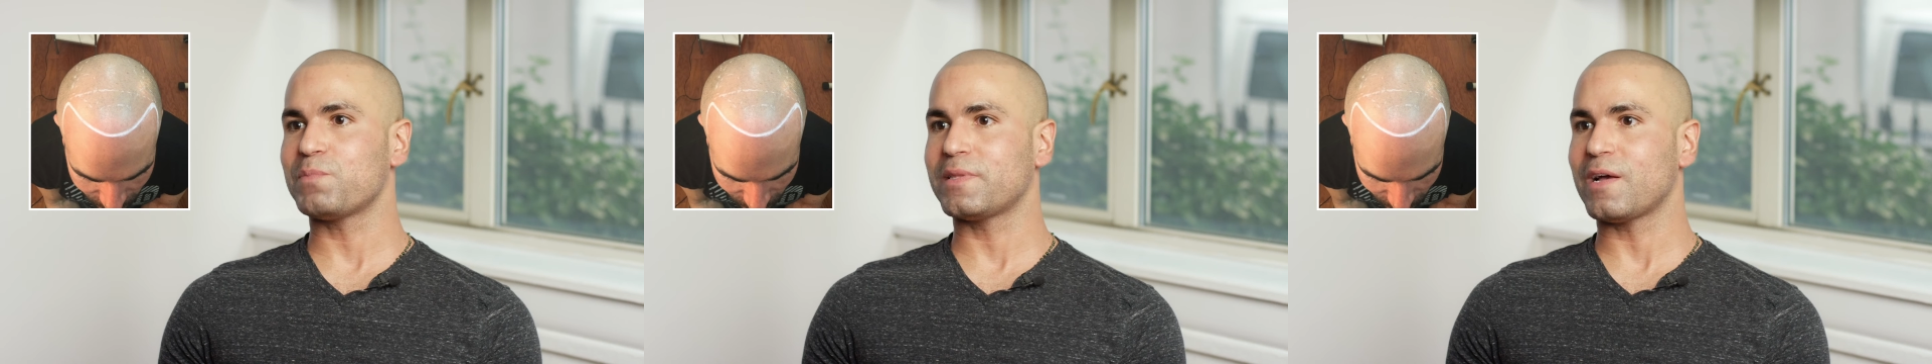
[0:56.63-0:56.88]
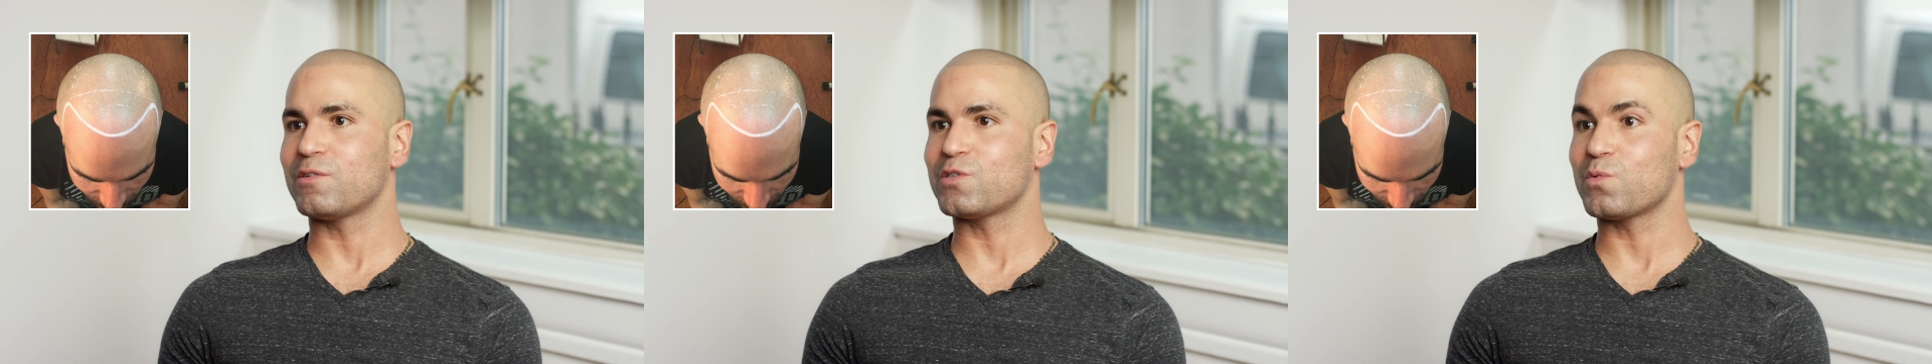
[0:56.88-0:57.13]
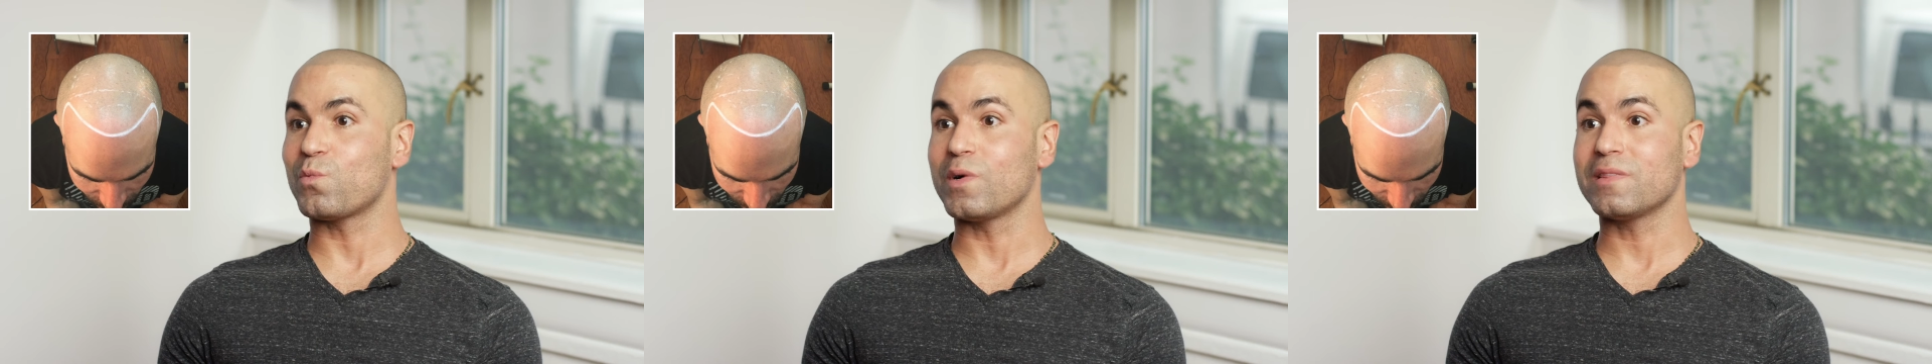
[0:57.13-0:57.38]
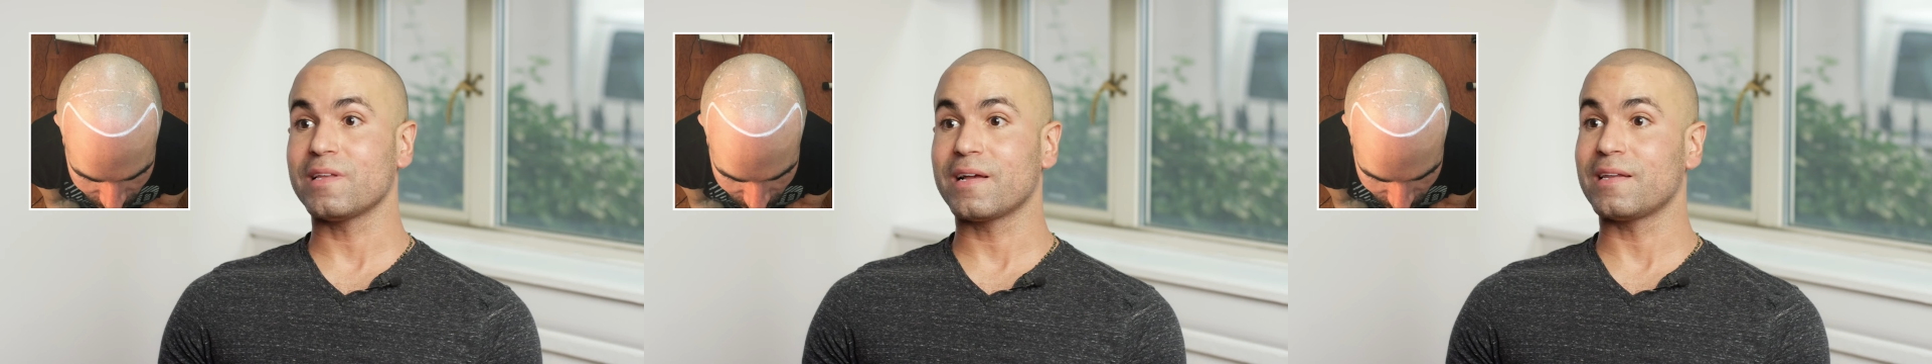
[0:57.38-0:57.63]
but that was the
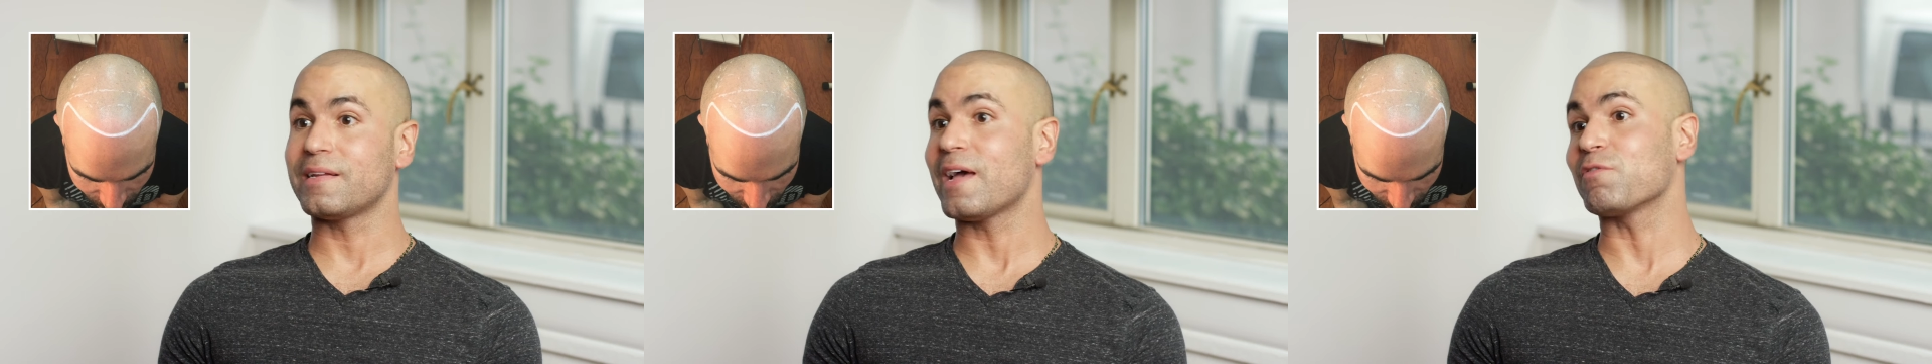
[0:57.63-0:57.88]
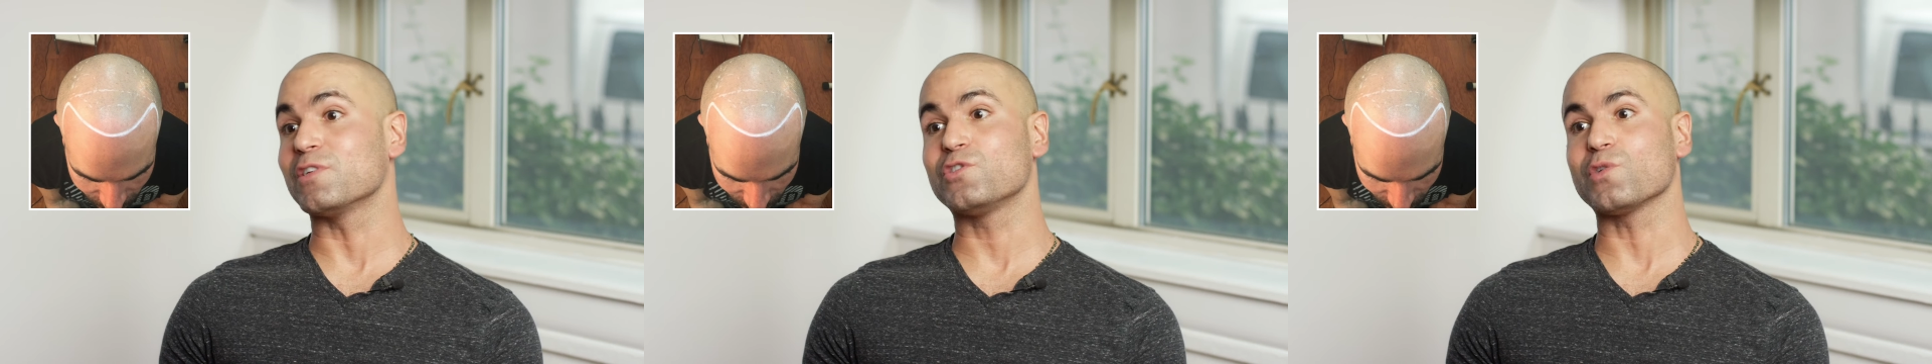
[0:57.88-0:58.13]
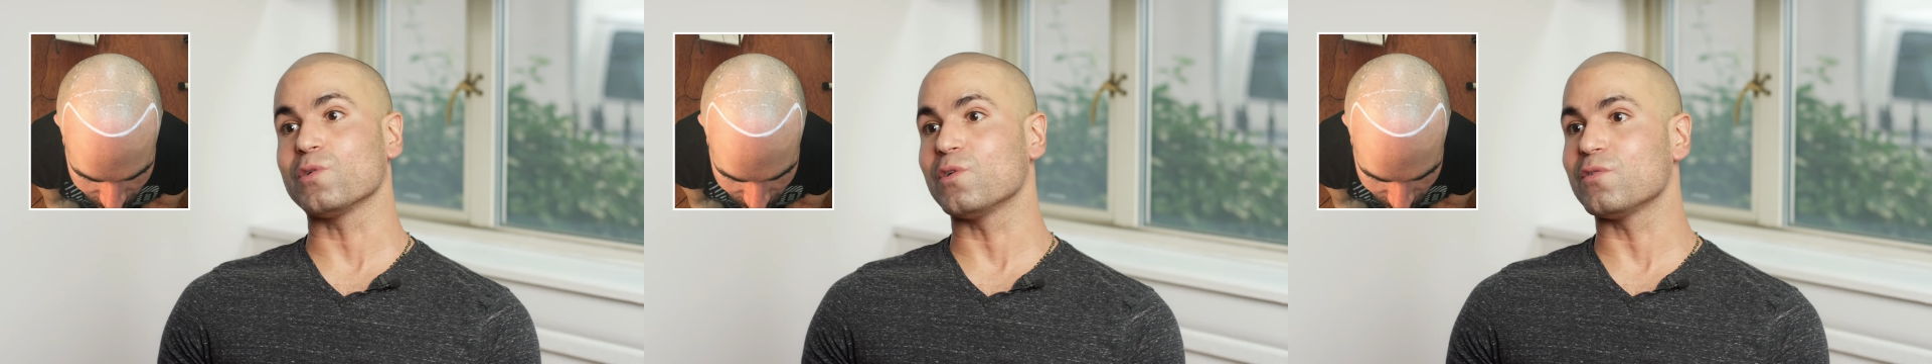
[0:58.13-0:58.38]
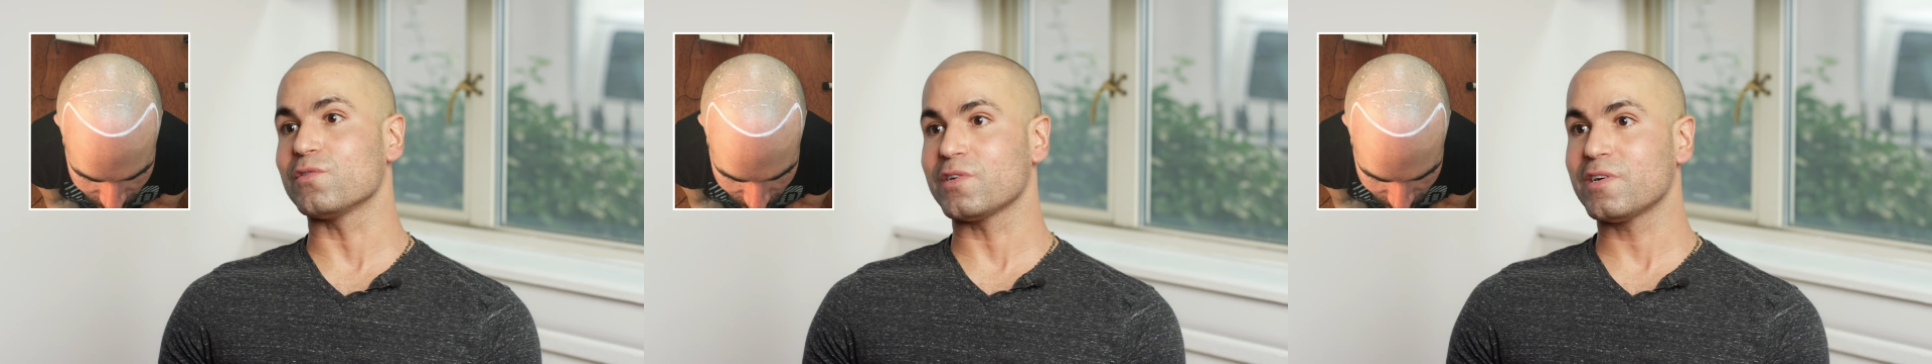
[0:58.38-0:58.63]
one thing I didn't have control
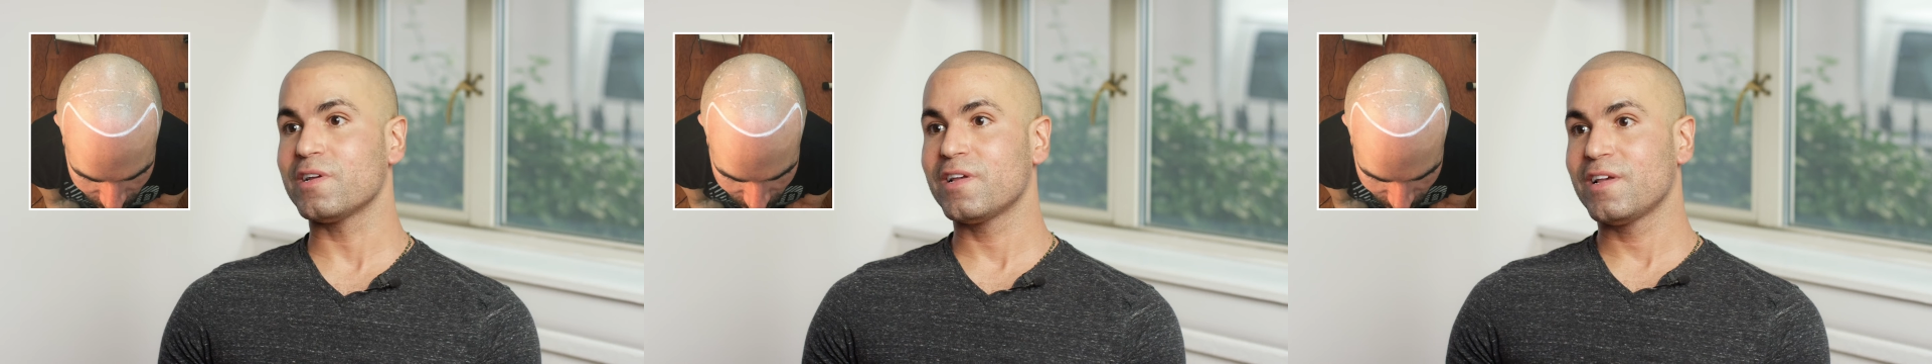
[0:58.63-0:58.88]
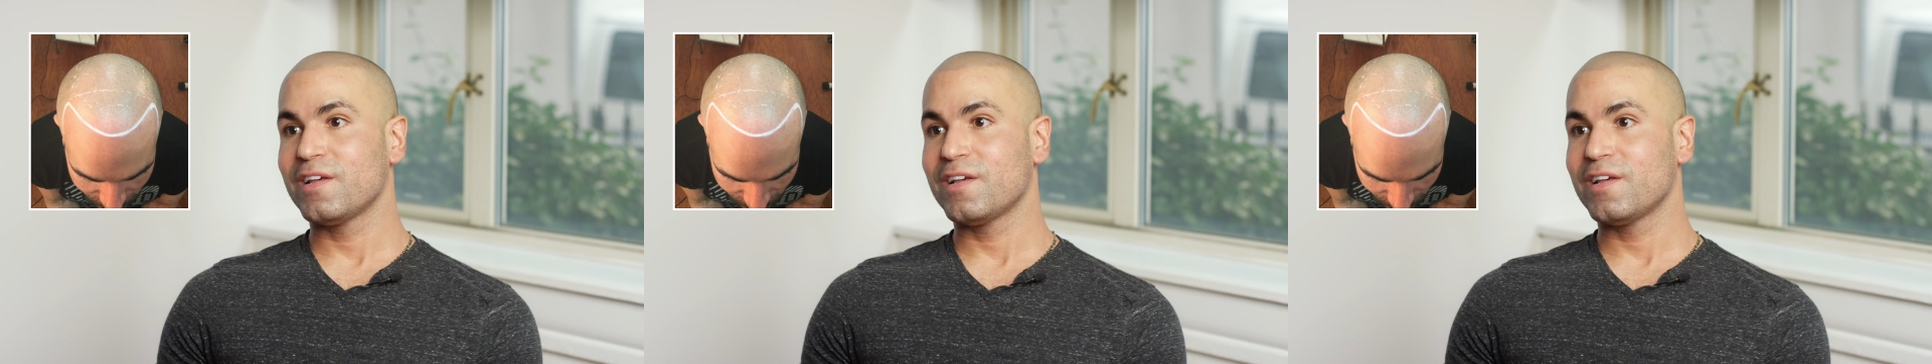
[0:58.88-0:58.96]
over.